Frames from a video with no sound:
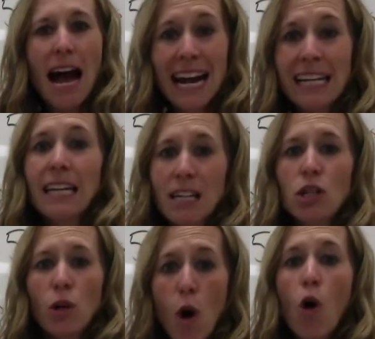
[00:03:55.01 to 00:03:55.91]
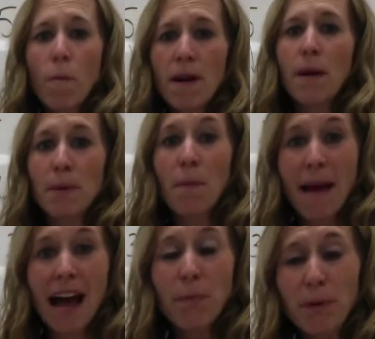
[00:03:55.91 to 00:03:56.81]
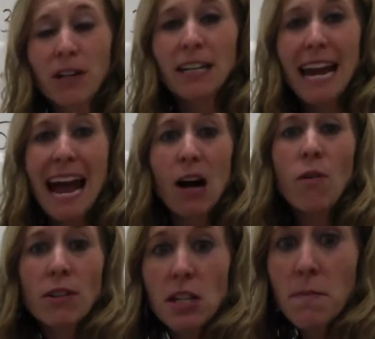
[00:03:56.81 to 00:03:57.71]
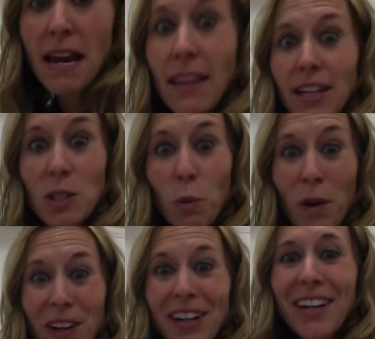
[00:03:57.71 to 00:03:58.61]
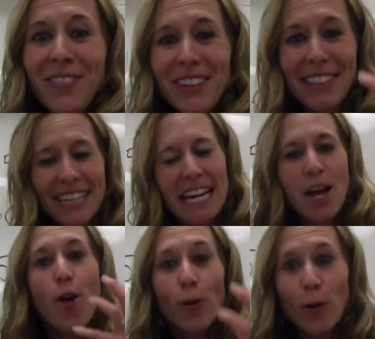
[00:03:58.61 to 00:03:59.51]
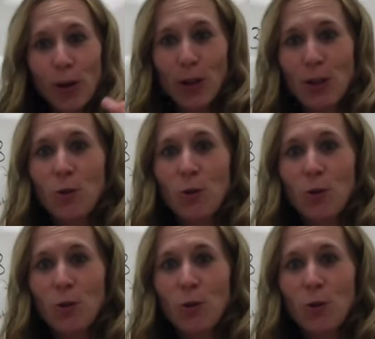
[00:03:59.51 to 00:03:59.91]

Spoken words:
I need you to open up your math book now to make this work and really learn new